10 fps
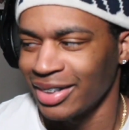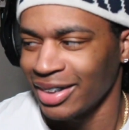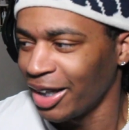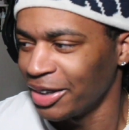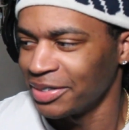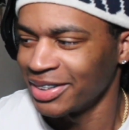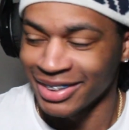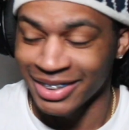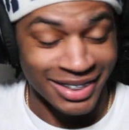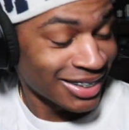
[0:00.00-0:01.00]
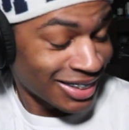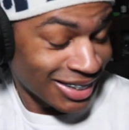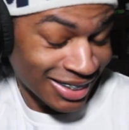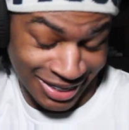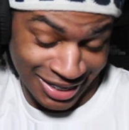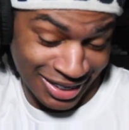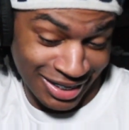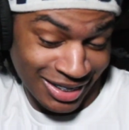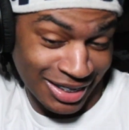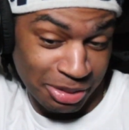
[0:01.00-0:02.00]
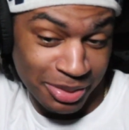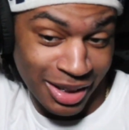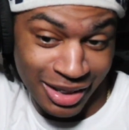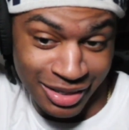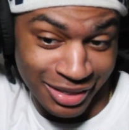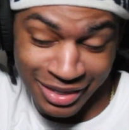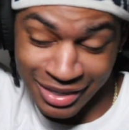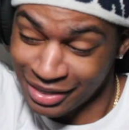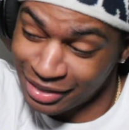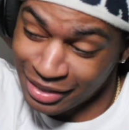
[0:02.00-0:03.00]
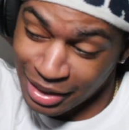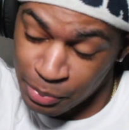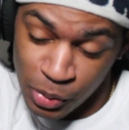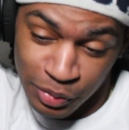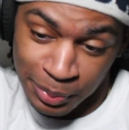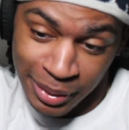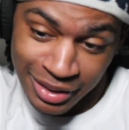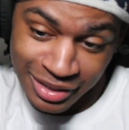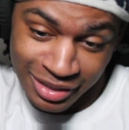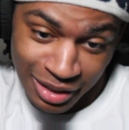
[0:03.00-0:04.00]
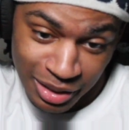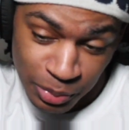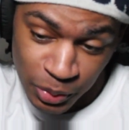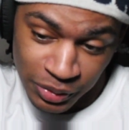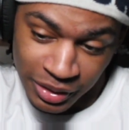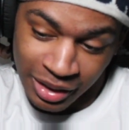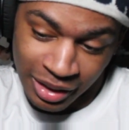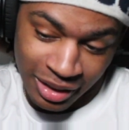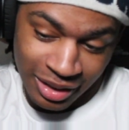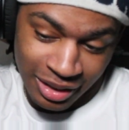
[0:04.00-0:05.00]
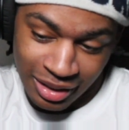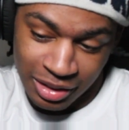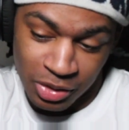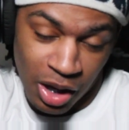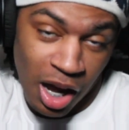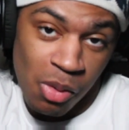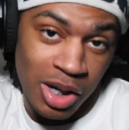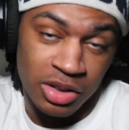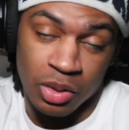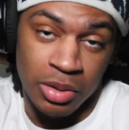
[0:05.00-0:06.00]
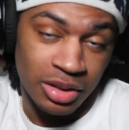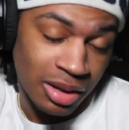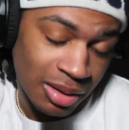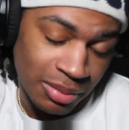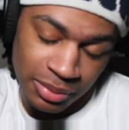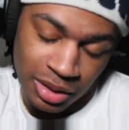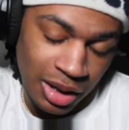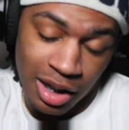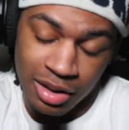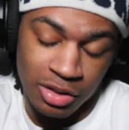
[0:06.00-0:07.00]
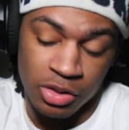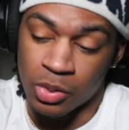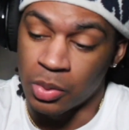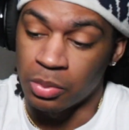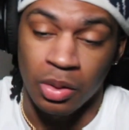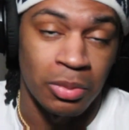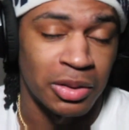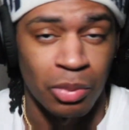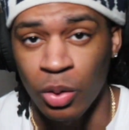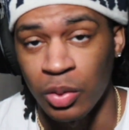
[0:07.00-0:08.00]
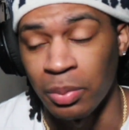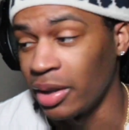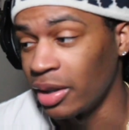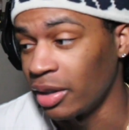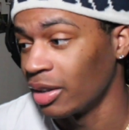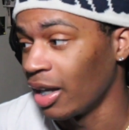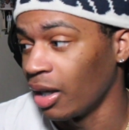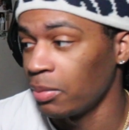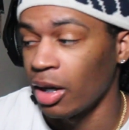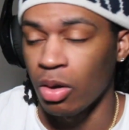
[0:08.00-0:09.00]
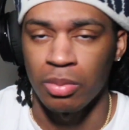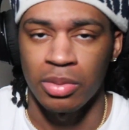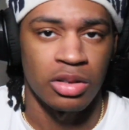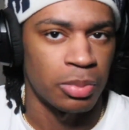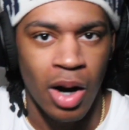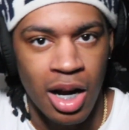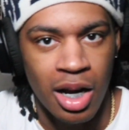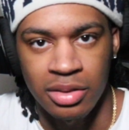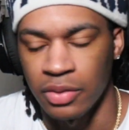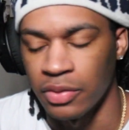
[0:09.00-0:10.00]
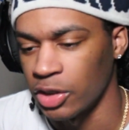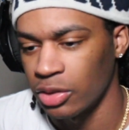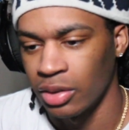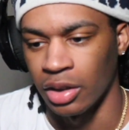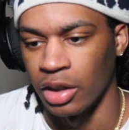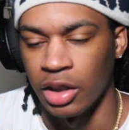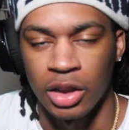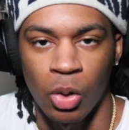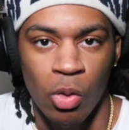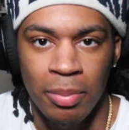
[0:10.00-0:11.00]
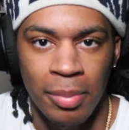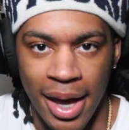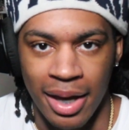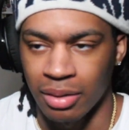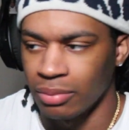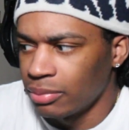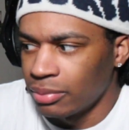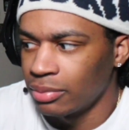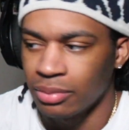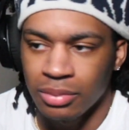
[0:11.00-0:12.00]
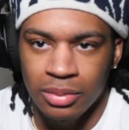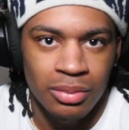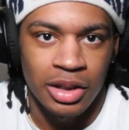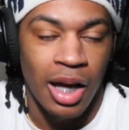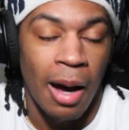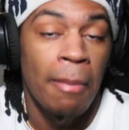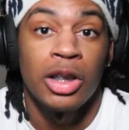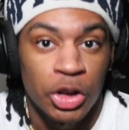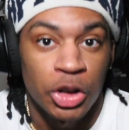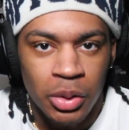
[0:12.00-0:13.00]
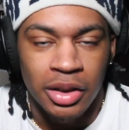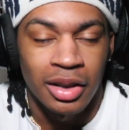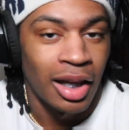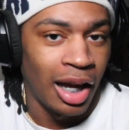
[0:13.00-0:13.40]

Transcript: I mean, seems like a movie, man. Seems like a movie. You know, I watch so much. I consume so much Marvel media that I'm not gonna be surprised if it's good or bad. I'm gonna enjoy it.